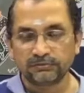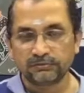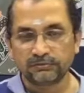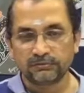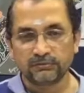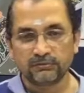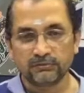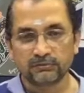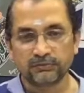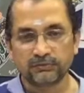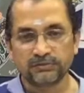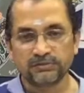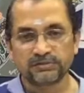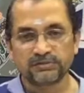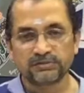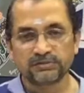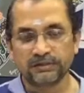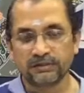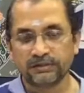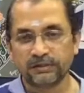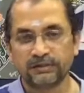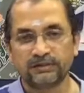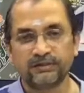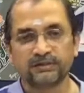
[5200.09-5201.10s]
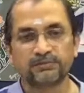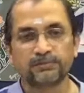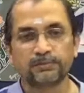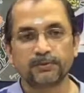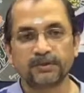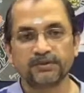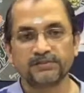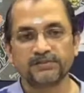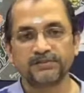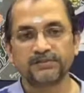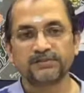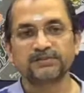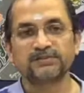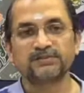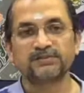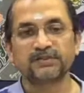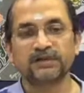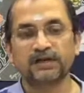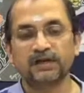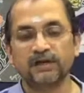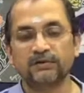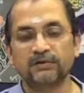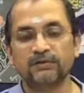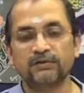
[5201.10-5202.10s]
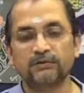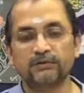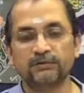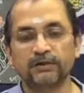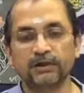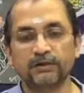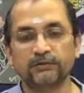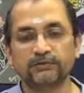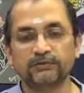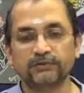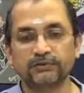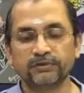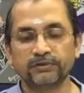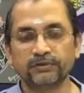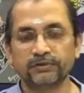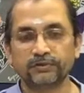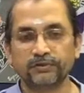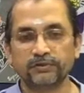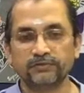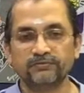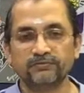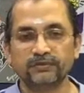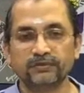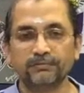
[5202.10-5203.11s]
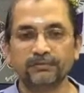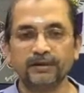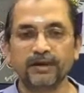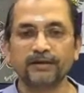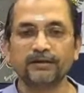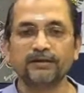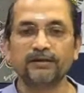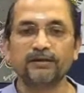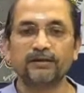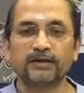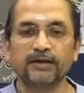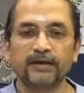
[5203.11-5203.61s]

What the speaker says: through in this process. We would love to hear your feedback.